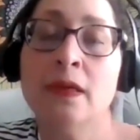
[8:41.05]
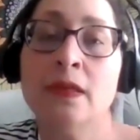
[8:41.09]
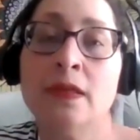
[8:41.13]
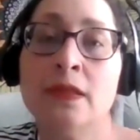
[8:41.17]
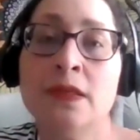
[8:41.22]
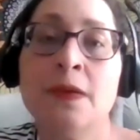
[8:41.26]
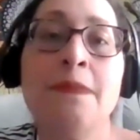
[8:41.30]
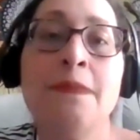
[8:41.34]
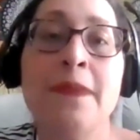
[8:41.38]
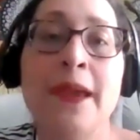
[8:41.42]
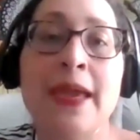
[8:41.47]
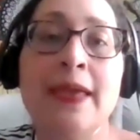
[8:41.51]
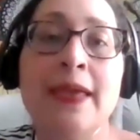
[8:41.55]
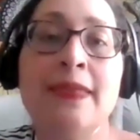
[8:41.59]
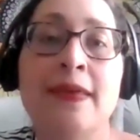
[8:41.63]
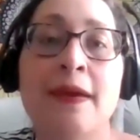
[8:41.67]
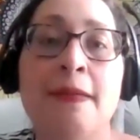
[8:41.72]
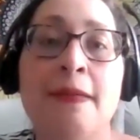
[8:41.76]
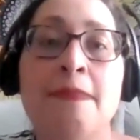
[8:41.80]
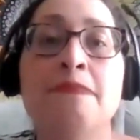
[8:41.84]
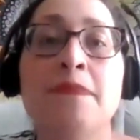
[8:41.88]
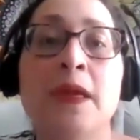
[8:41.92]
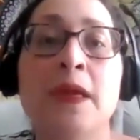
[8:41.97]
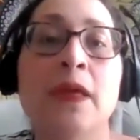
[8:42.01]
to make
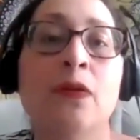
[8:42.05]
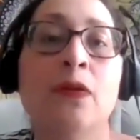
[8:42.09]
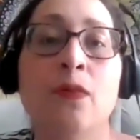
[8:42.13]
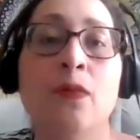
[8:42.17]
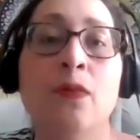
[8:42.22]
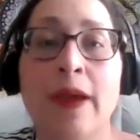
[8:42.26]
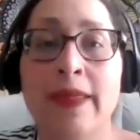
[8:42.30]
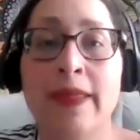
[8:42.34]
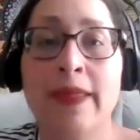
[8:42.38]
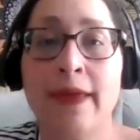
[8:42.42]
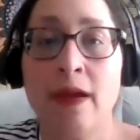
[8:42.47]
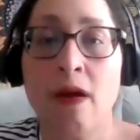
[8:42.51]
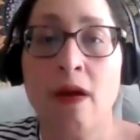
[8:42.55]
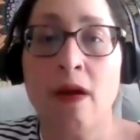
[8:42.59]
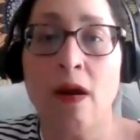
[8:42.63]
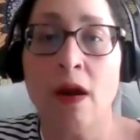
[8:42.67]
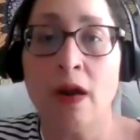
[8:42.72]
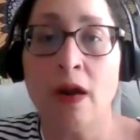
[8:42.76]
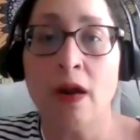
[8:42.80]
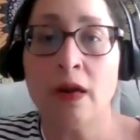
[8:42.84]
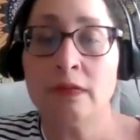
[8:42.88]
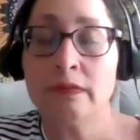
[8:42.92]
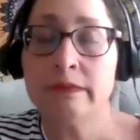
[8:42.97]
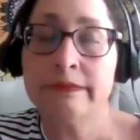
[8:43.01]
them be the way they
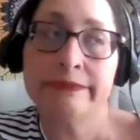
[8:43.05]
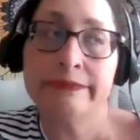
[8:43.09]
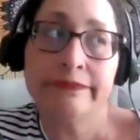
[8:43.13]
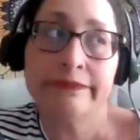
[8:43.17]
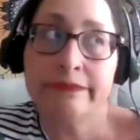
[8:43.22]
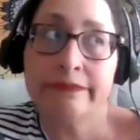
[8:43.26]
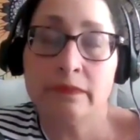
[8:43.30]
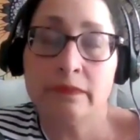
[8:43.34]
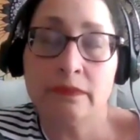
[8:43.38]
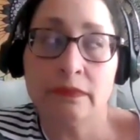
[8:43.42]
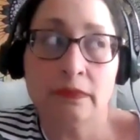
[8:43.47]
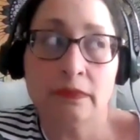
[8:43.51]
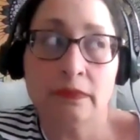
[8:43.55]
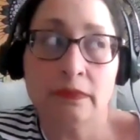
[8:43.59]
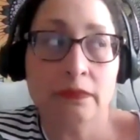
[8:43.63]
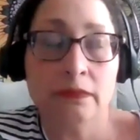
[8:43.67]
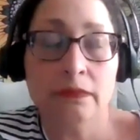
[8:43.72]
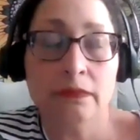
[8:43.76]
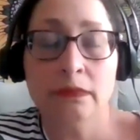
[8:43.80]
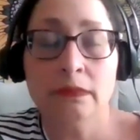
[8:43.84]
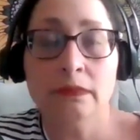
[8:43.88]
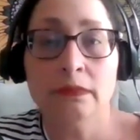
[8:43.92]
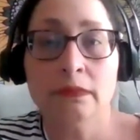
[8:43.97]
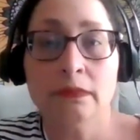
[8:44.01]
are?
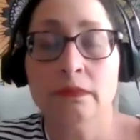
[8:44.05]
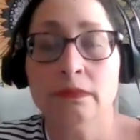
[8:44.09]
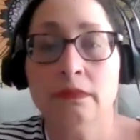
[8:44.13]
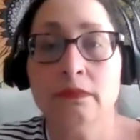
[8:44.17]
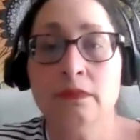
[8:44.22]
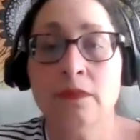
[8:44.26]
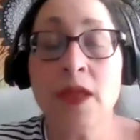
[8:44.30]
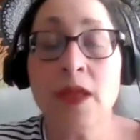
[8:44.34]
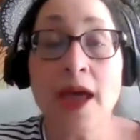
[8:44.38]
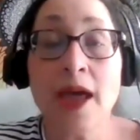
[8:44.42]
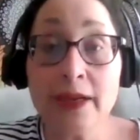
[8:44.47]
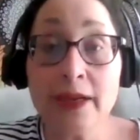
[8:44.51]
Not